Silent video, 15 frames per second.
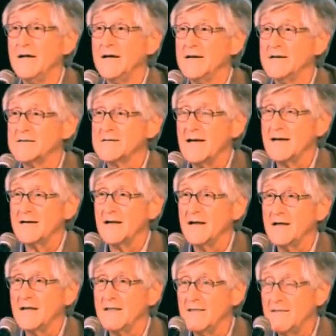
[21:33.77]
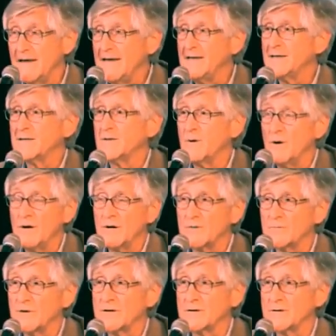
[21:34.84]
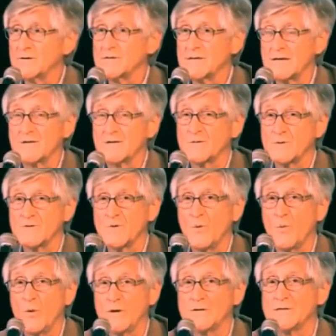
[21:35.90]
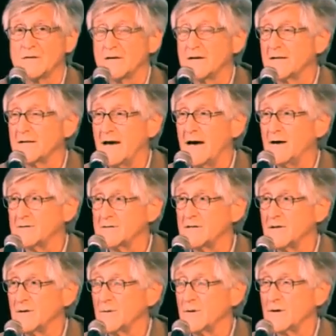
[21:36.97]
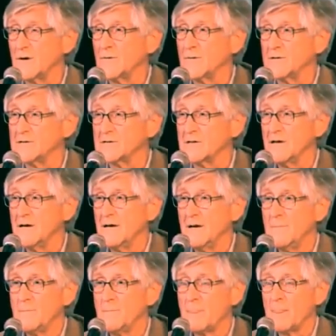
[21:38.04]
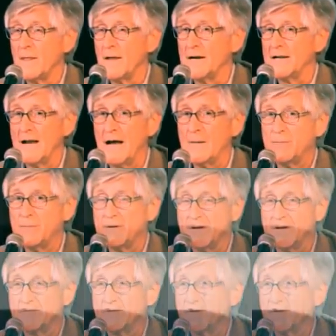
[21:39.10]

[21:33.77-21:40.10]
is that they thought a Richter 6 was a once in a thousand year occurrence and it happened after